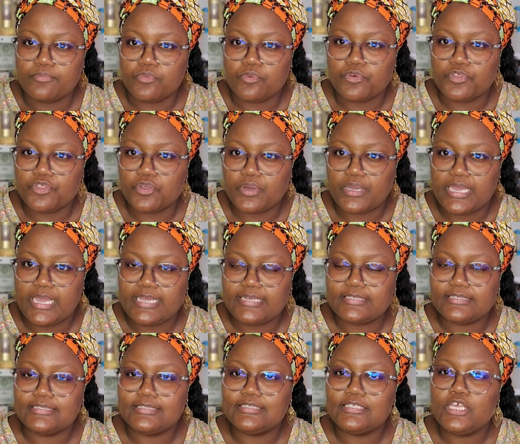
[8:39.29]
with your
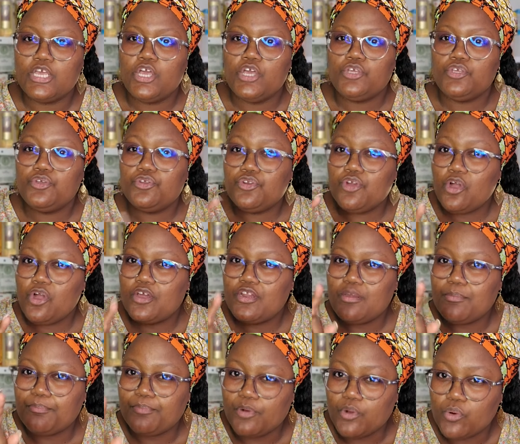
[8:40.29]
candles, you're not going
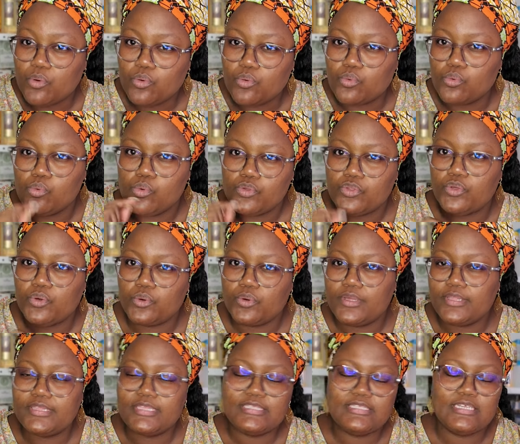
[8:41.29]
to blow your,
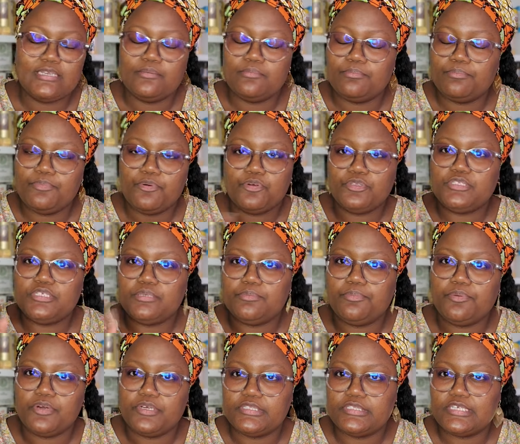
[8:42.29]
that's an important
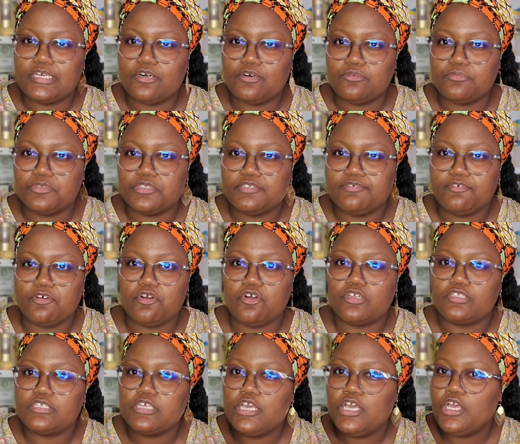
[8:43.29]
point I almost
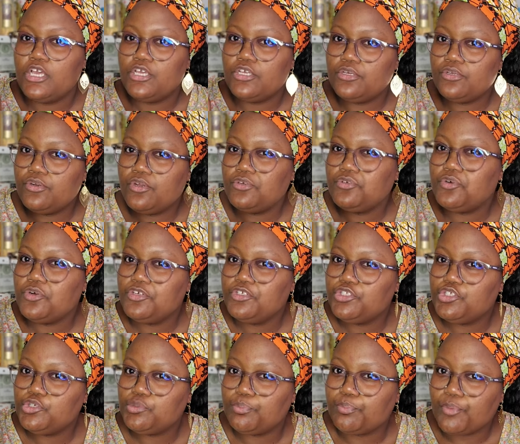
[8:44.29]
forgot. You're not going
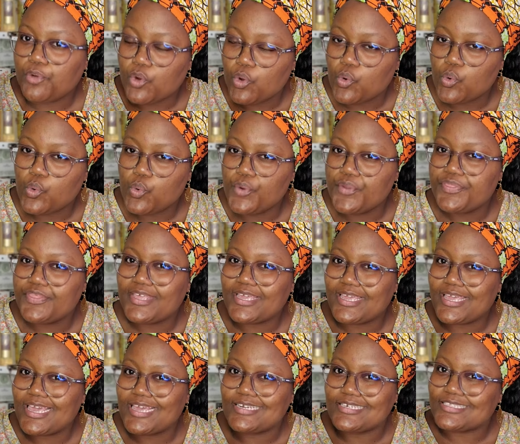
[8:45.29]
to blow the
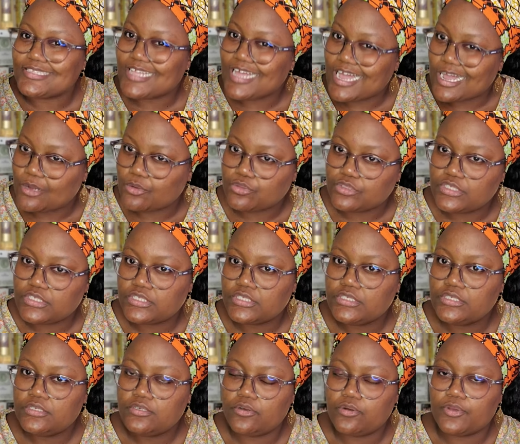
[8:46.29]
candle out.
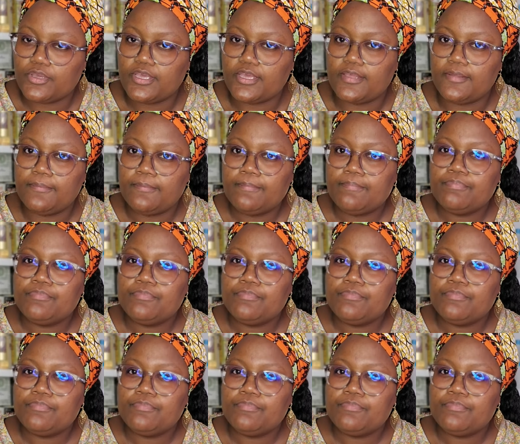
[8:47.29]
Okay.